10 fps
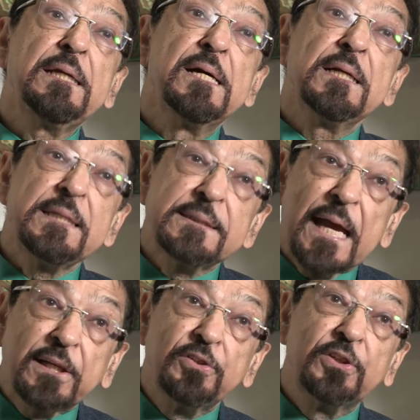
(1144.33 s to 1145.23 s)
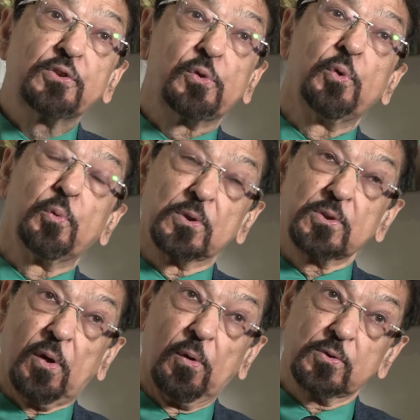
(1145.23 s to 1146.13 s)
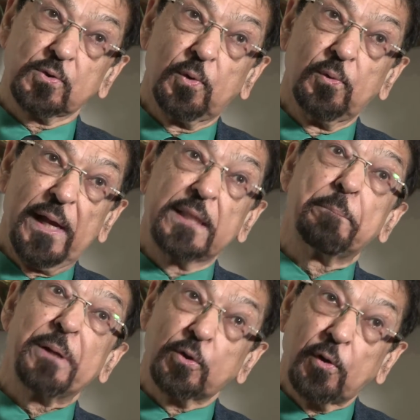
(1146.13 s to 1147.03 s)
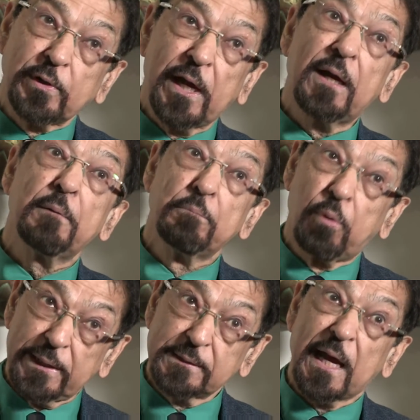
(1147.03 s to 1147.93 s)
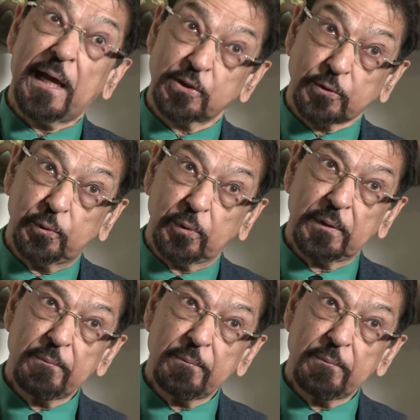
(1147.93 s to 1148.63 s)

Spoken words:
early secondary school was also at the Pretoria Boys High School.